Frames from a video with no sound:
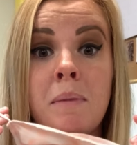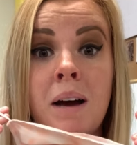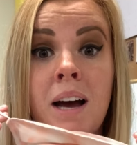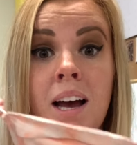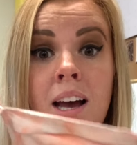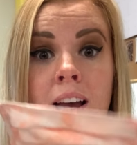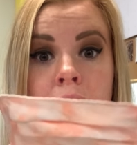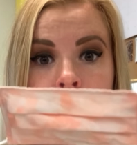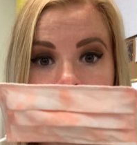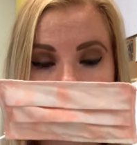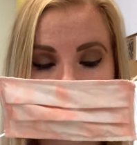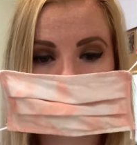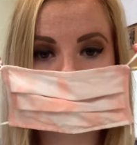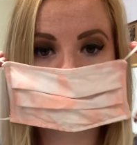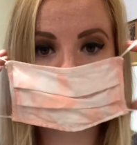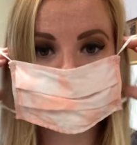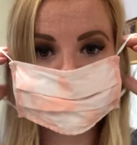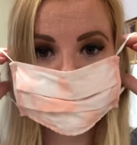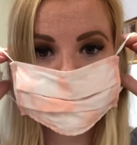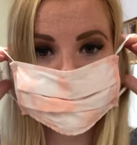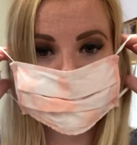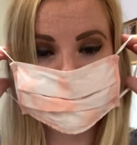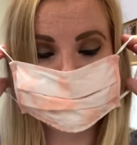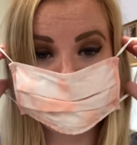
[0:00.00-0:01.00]
mine
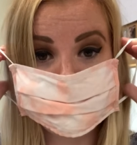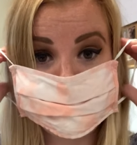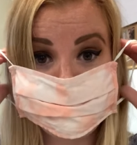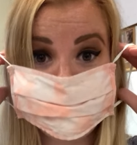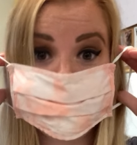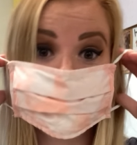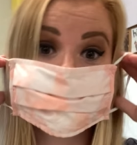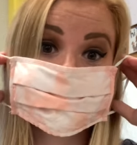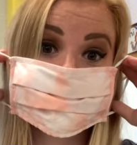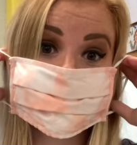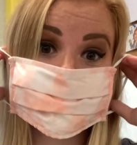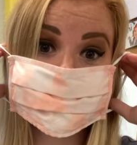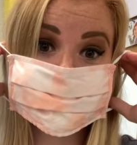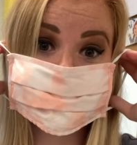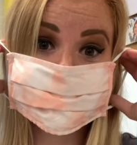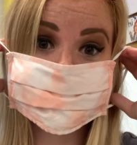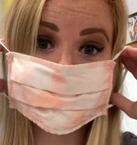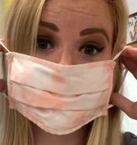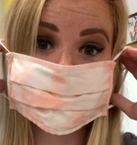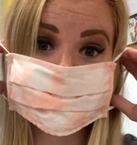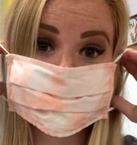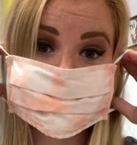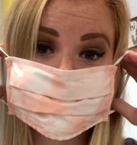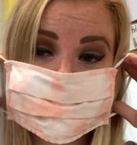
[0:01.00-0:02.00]
on my face like
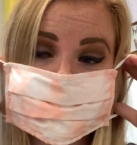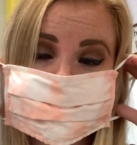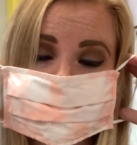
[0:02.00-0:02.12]
this.